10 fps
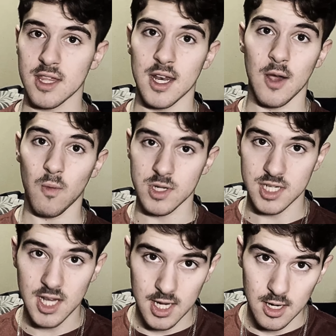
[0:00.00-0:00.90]
that I was
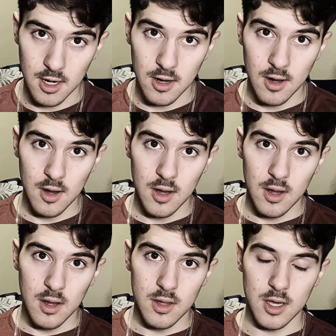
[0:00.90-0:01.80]
in
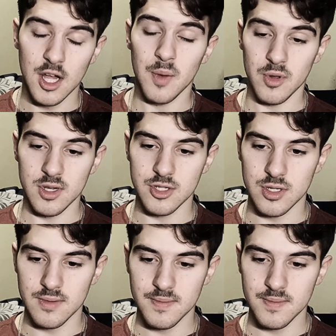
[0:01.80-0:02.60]
the compilation.